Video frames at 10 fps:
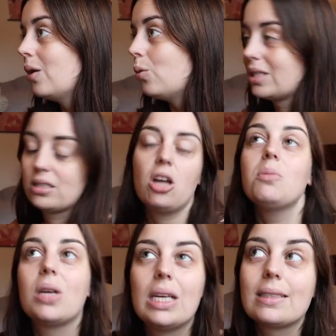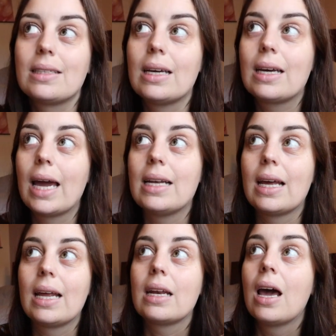was done being sick, and
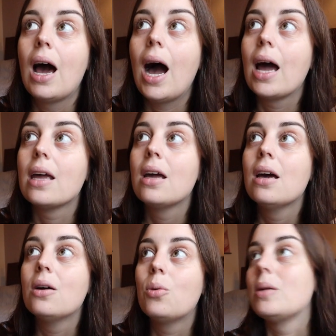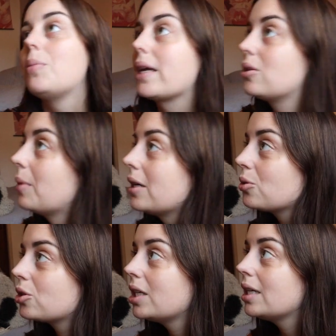then I went back to my
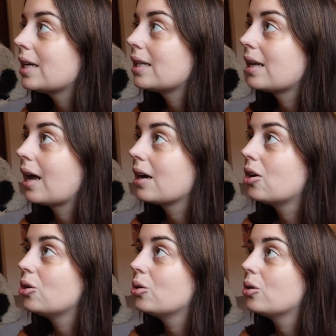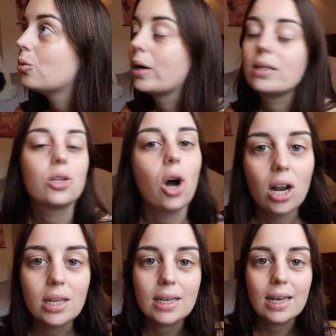routine, and then I went to
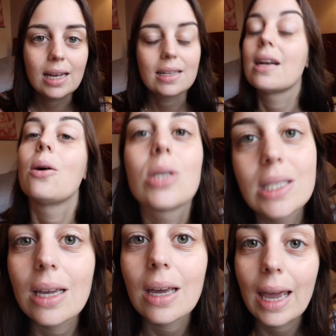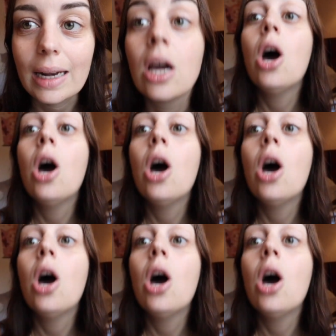holiday, and then I was sick again.